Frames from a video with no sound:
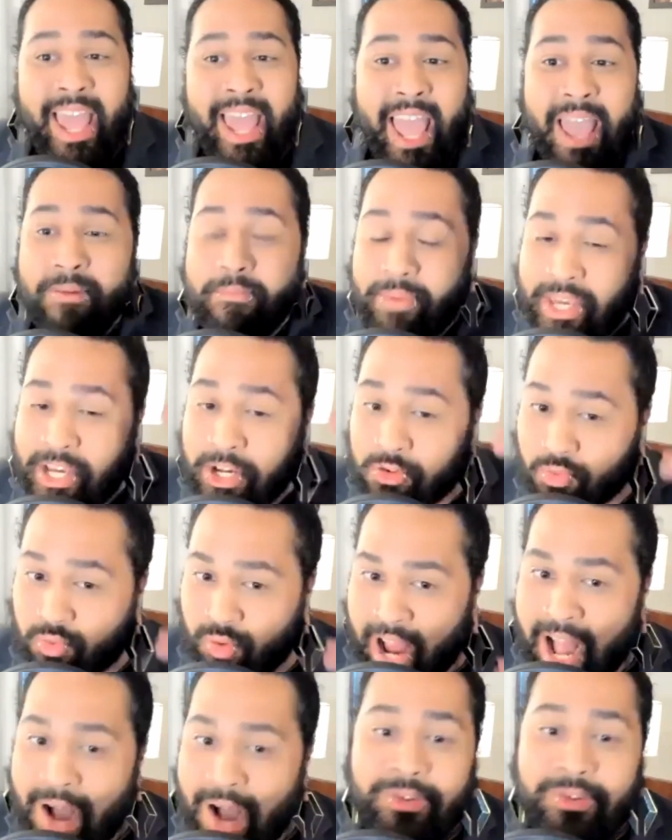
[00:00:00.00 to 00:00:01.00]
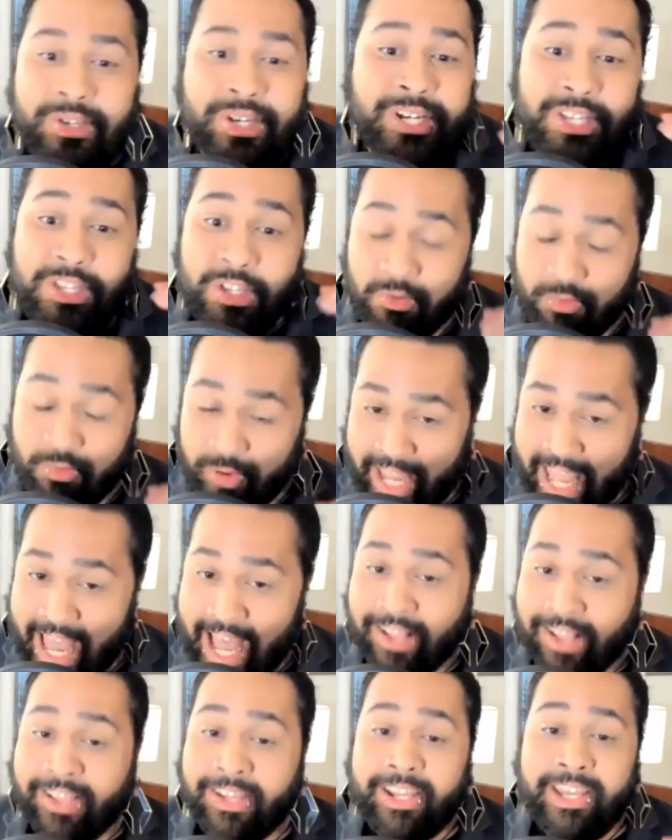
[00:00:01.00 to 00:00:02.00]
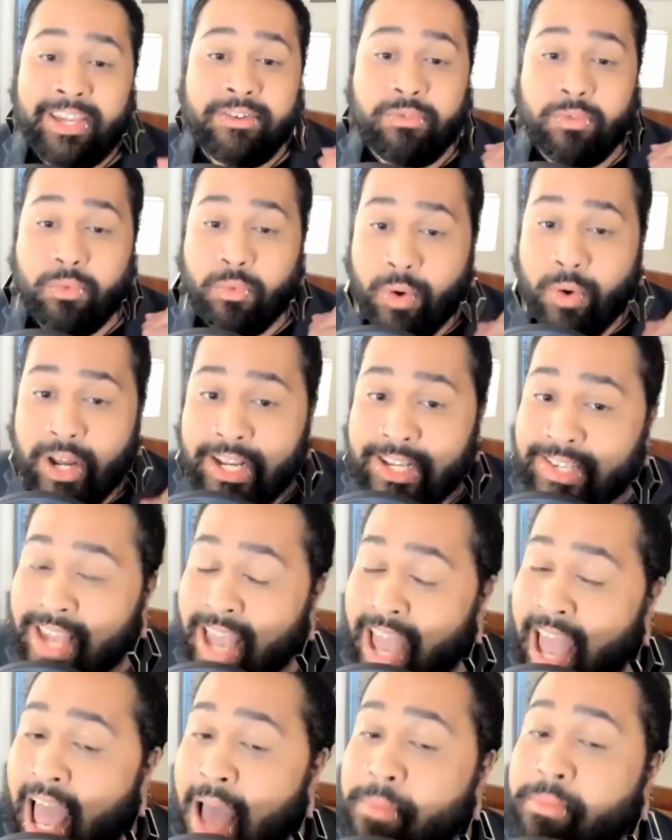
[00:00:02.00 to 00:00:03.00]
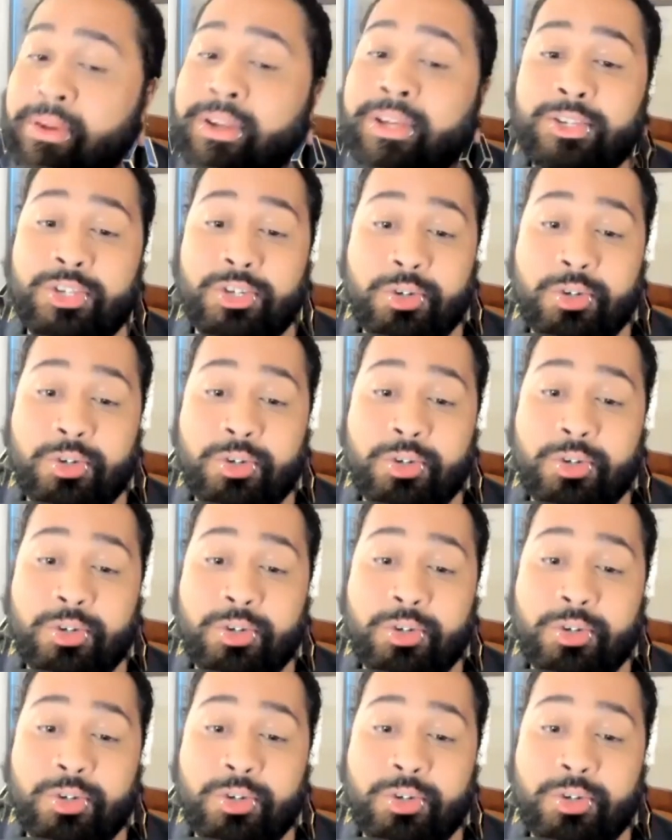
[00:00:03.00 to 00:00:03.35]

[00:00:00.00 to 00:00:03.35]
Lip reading: and be grounded in the reality of what is happening